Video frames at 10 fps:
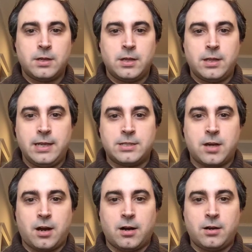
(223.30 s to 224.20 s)
These
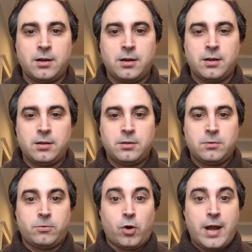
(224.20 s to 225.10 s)
are,
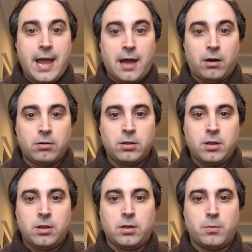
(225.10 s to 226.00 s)
for now,
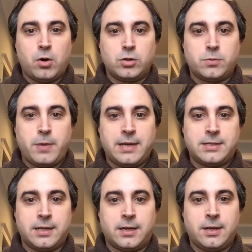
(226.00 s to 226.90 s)
the most
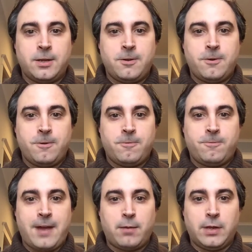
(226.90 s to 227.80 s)
basic
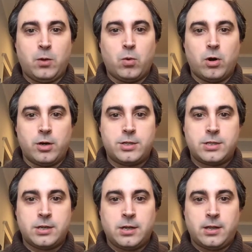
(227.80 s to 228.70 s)
family
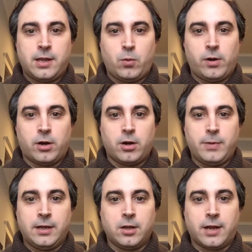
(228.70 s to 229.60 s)
words that we're going to
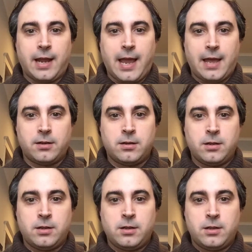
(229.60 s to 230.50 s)
be looking at
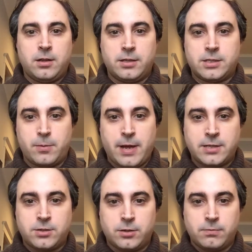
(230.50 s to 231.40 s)
this
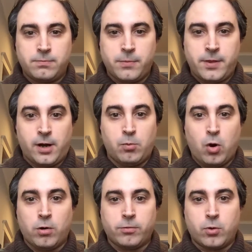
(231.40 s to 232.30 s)
semester. There are
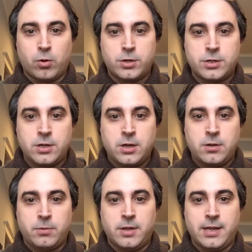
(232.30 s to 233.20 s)
more, of course,
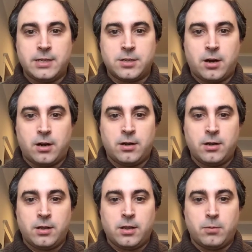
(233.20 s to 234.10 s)
but these are
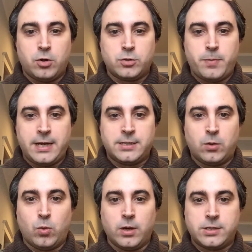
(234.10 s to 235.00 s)
the most
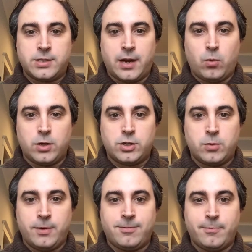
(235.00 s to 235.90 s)
basic ones that I want you to
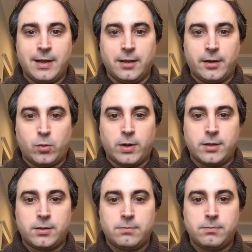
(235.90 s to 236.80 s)
be familiar with.